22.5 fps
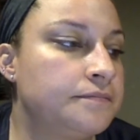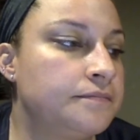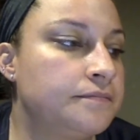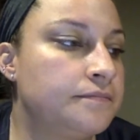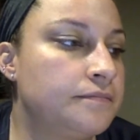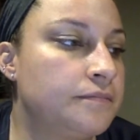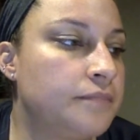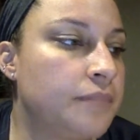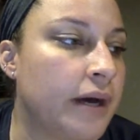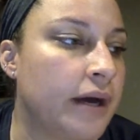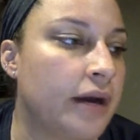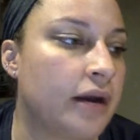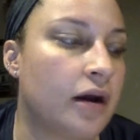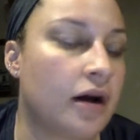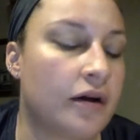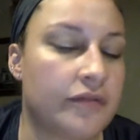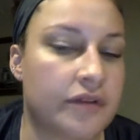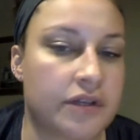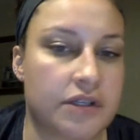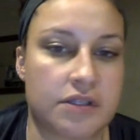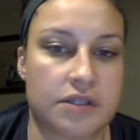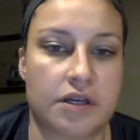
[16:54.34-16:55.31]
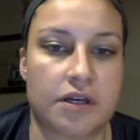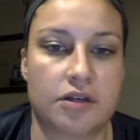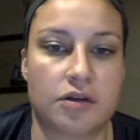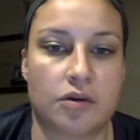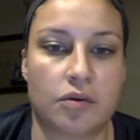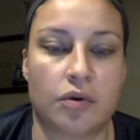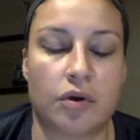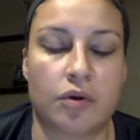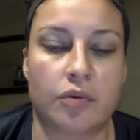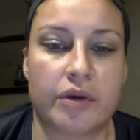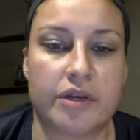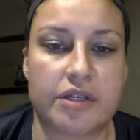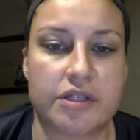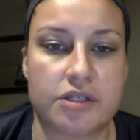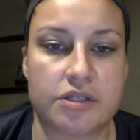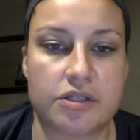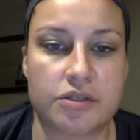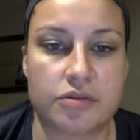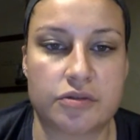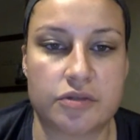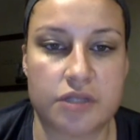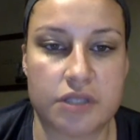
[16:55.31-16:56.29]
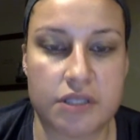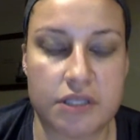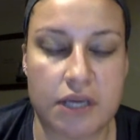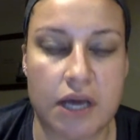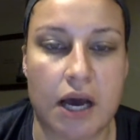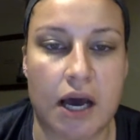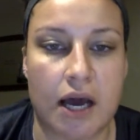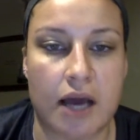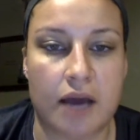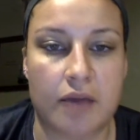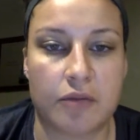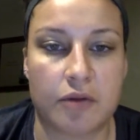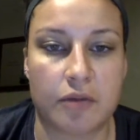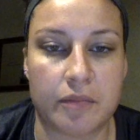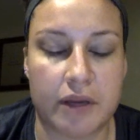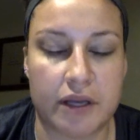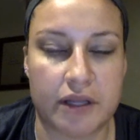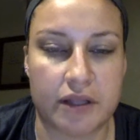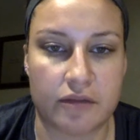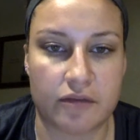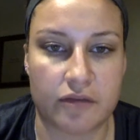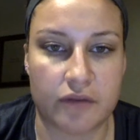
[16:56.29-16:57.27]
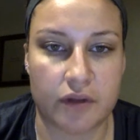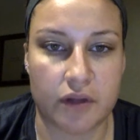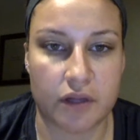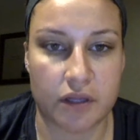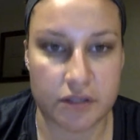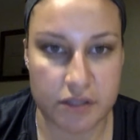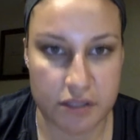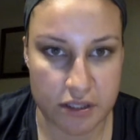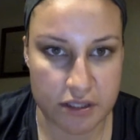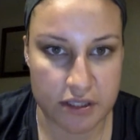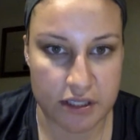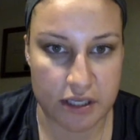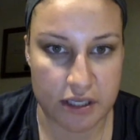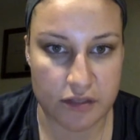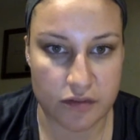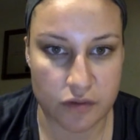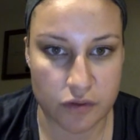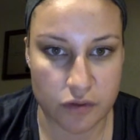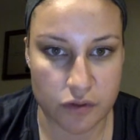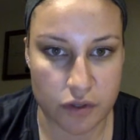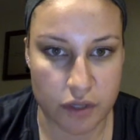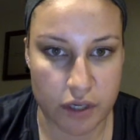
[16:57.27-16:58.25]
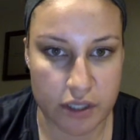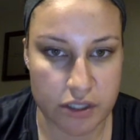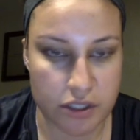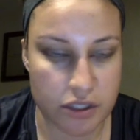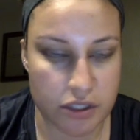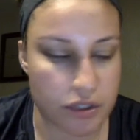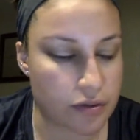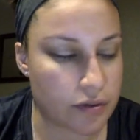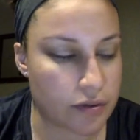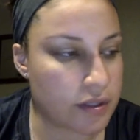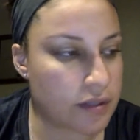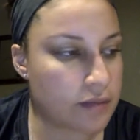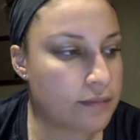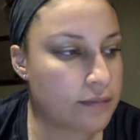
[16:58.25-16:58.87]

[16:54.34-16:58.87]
But obviously I don't want to waste the students' time or make them feel unsuccessful trying to do it.